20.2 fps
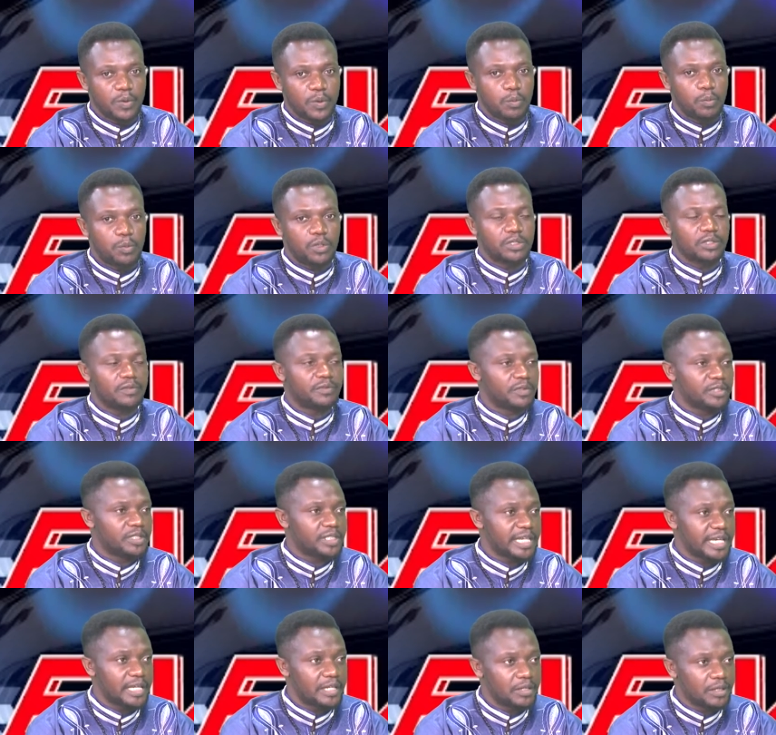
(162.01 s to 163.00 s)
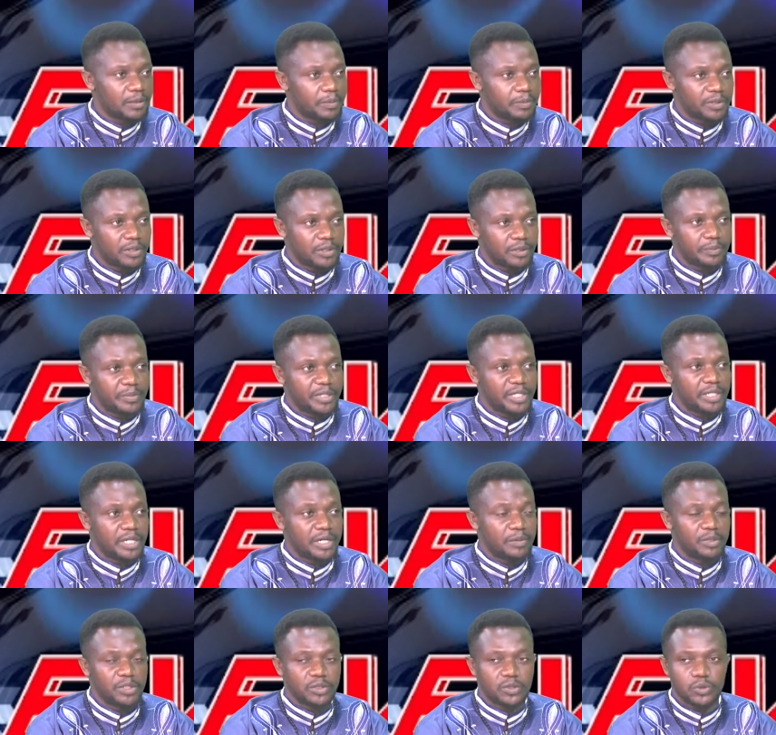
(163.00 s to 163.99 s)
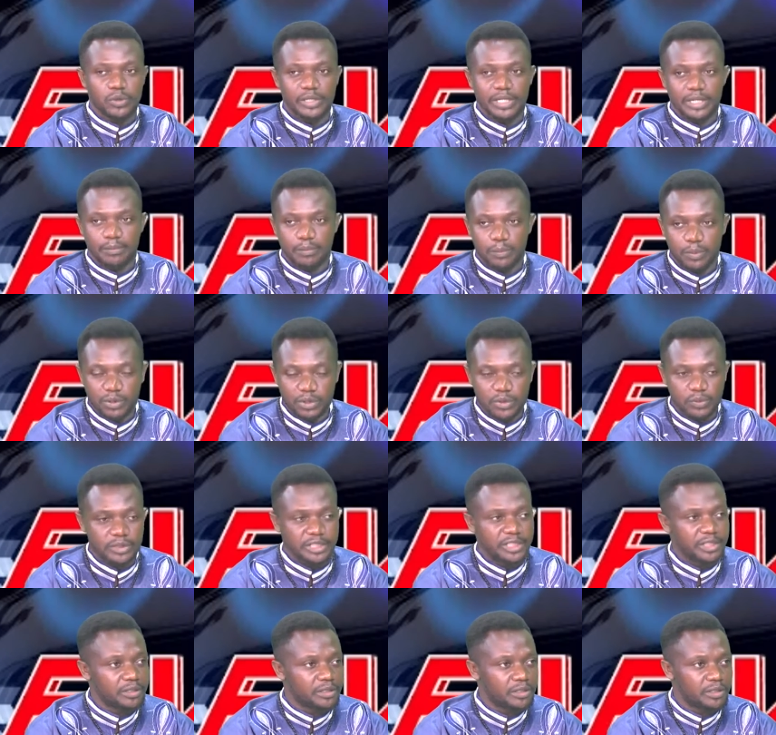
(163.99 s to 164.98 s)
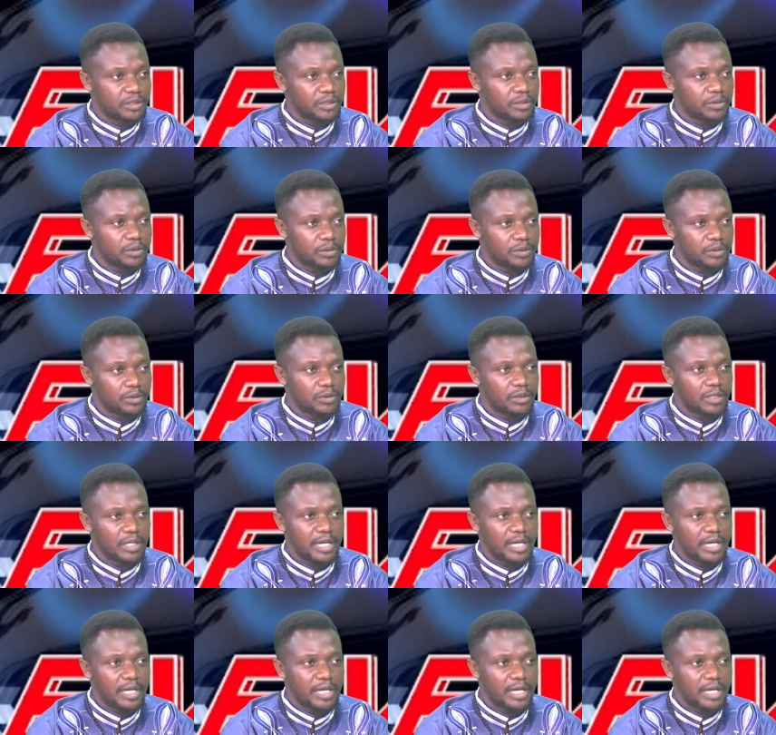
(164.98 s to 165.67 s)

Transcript: most of us end up not being able to pose questions or